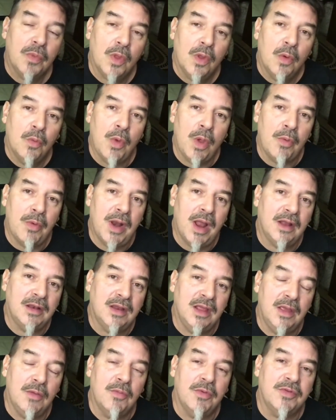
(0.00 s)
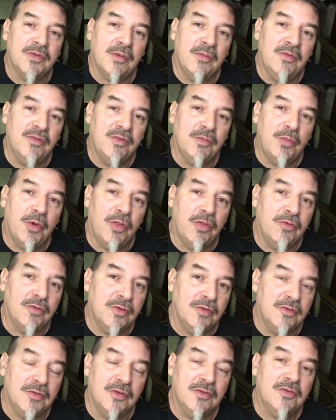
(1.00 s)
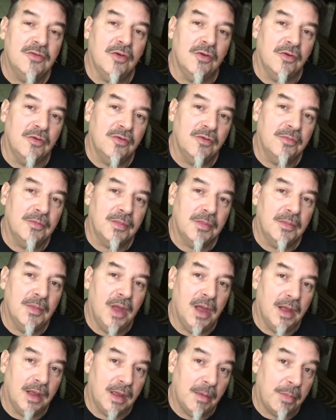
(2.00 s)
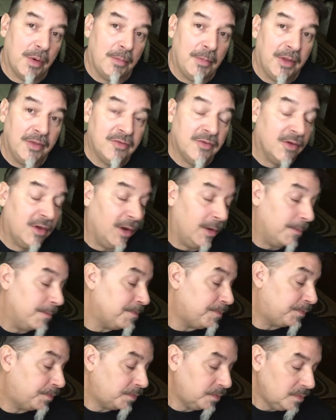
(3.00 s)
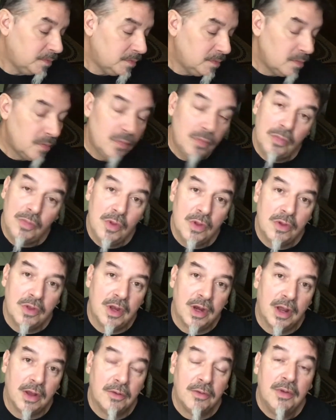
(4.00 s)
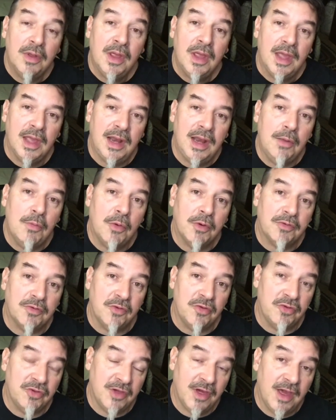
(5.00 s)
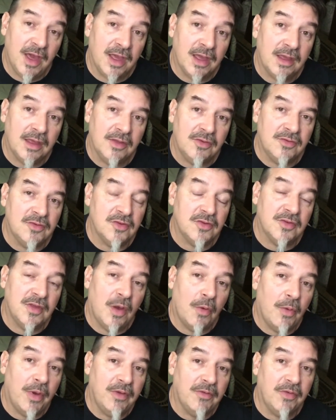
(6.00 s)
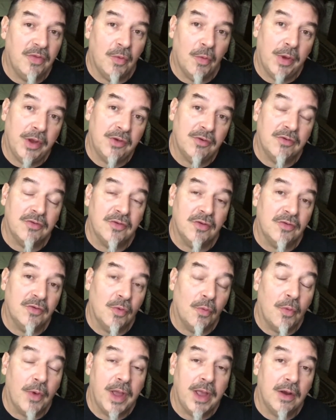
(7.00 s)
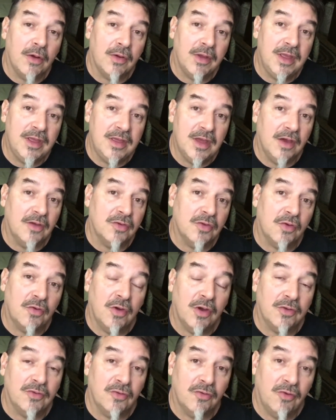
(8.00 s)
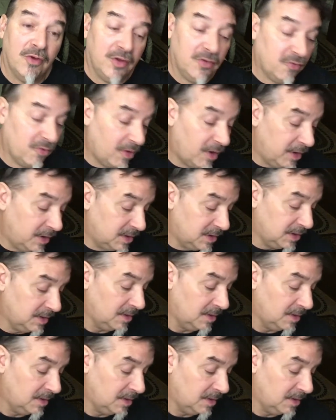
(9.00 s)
we went out to eat with some of his brothers and sisters a couple months ago, you know, and he wants to check, it's just not wait for the waitresses or waiter. He yells across the restaurant,